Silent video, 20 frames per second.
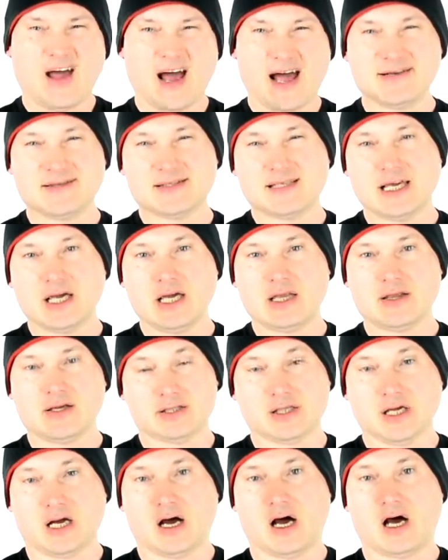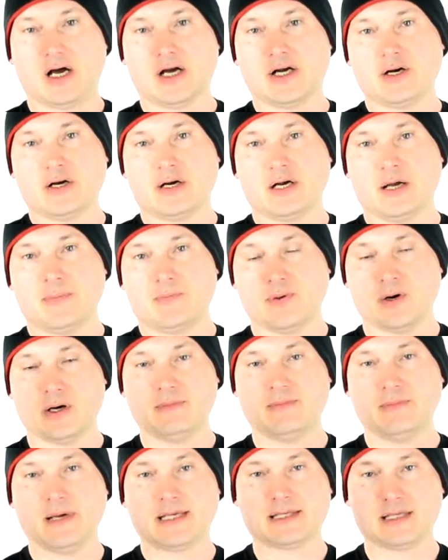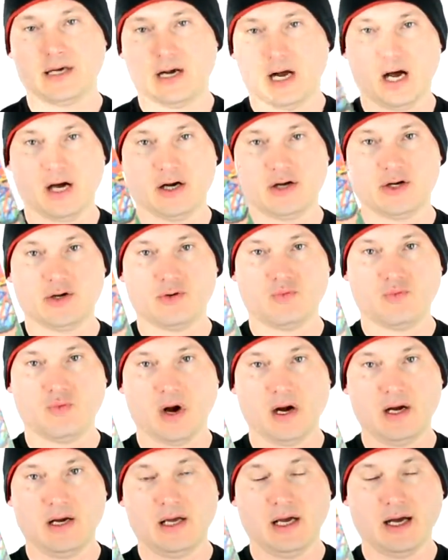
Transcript: I'd say there's 100, Burton makes an 100 one.